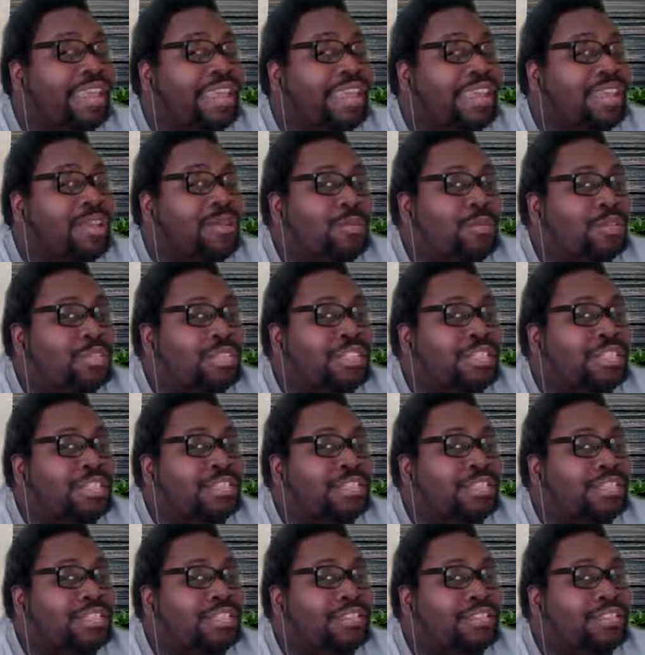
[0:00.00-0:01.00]
he
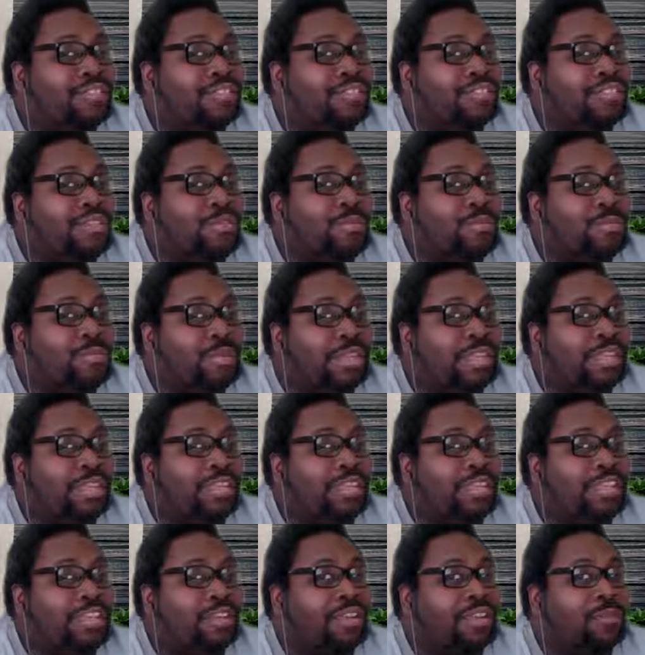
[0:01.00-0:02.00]
wasn't going to
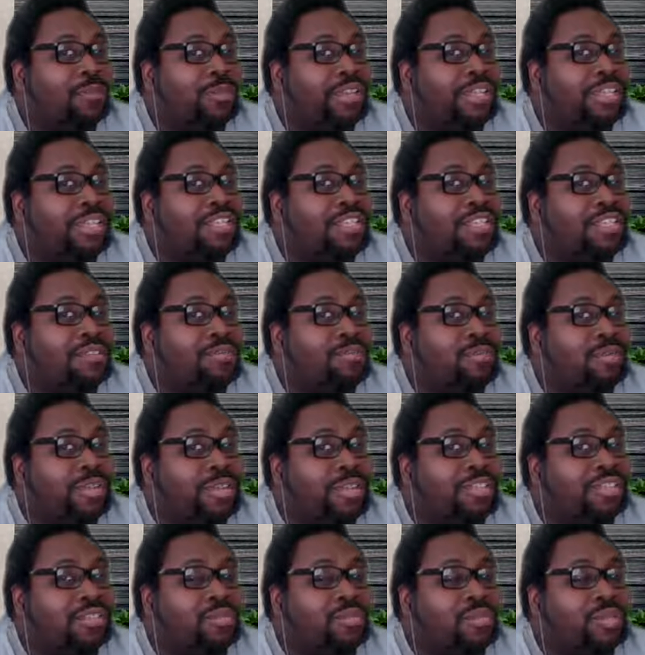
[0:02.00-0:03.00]
be what he could
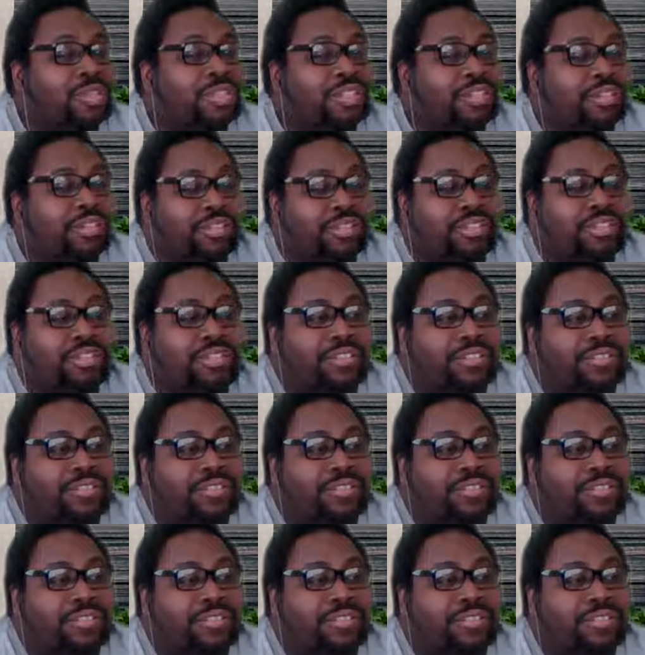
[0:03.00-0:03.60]
be somewhere else.